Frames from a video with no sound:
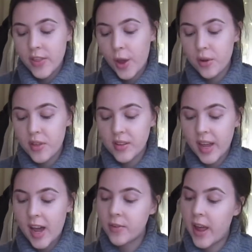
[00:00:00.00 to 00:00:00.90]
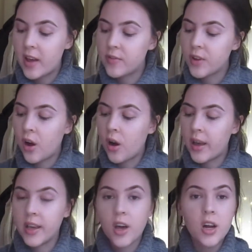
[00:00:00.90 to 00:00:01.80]
The only things I have left are
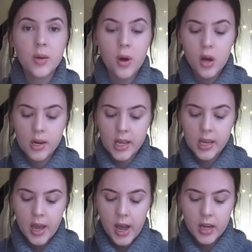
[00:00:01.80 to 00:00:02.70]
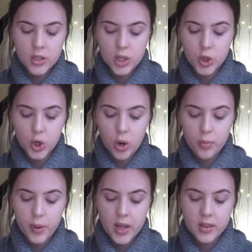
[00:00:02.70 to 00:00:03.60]
a Curly Wurly and a
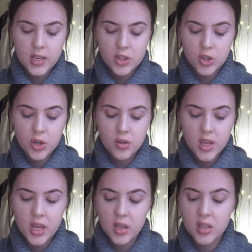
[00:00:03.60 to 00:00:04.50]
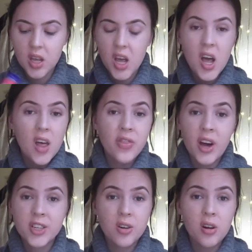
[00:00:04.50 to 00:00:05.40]
chomp and these are two things that
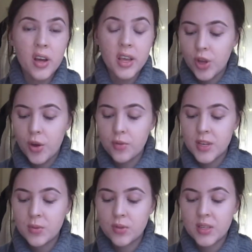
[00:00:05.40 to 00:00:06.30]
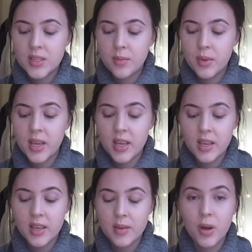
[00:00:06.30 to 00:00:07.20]
I don't like. So these will sit in
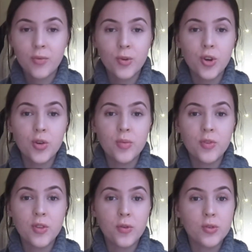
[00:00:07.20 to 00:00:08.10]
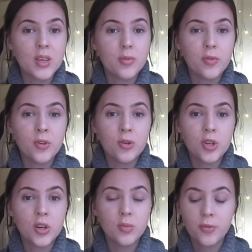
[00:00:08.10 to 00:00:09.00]
here in my room for the foreseeable
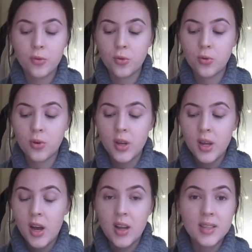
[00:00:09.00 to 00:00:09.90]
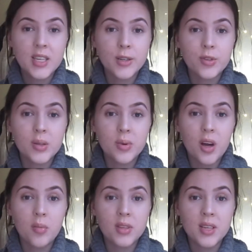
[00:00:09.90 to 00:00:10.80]
future before until someone
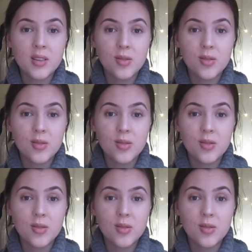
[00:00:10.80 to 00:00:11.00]
comes and eats